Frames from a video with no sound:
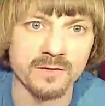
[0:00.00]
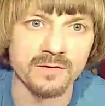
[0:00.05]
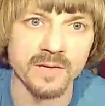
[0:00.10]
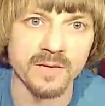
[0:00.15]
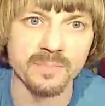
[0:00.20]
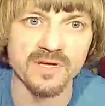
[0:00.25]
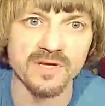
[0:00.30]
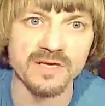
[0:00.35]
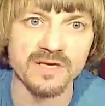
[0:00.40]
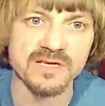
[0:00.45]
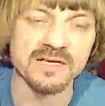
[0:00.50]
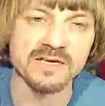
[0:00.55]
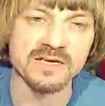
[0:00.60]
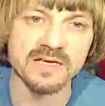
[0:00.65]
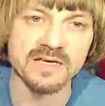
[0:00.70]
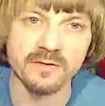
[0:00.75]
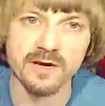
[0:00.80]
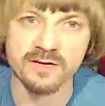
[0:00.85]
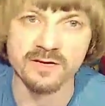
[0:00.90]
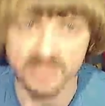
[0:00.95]
Did I play D and
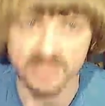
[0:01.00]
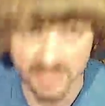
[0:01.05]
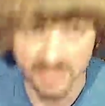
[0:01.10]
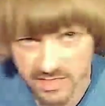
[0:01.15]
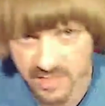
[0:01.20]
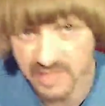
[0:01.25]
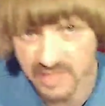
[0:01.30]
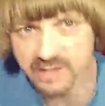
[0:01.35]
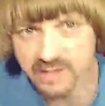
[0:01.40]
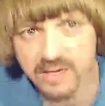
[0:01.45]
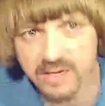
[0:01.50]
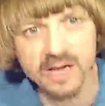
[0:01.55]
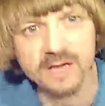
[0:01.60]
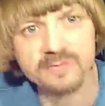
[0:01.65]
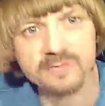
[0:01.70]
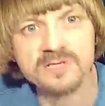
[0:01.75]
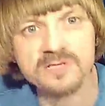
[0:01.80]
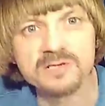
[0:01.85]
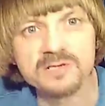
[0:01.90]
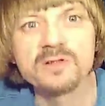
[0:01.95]
D when I was a kid?
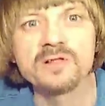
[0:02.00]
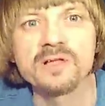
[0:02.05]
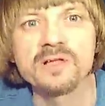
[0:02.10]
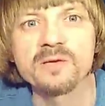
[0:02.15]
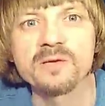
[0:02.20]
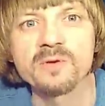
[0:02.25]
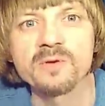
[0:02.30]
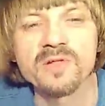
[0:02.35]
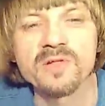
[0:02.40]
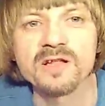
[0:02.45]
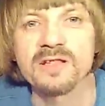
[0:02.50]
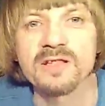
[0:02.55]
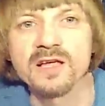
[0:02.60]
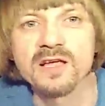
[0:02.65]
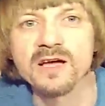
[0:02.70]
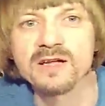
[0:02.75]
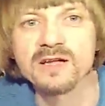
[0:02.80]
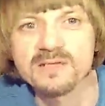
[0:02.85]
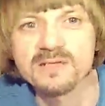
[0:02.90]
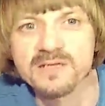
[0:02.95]
Absolutely. We played a
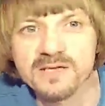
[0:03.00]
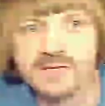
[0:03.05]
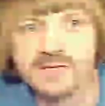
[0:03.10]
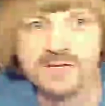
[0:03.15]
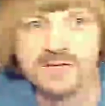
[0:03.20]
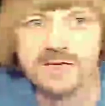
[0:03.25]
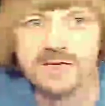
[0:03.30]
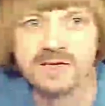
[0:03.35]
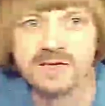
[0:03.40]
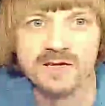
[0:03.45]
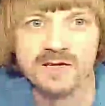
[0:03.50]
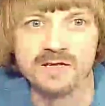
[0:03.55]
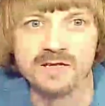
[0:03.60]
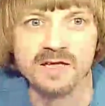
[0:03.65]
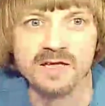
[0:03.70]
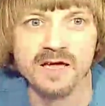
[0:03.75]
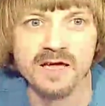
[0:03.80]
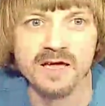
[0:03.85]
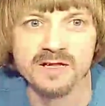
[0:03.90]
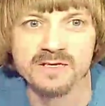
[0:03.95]
lot of D and D in
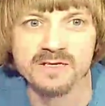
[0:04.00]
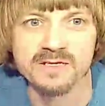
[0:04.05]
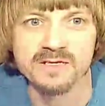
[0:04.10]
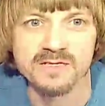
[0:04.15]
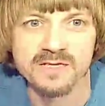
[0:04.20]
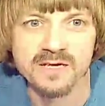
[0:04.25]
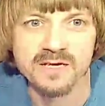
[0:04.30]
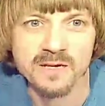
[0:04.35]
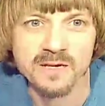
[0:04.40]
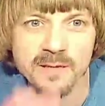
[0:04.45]
the eighties.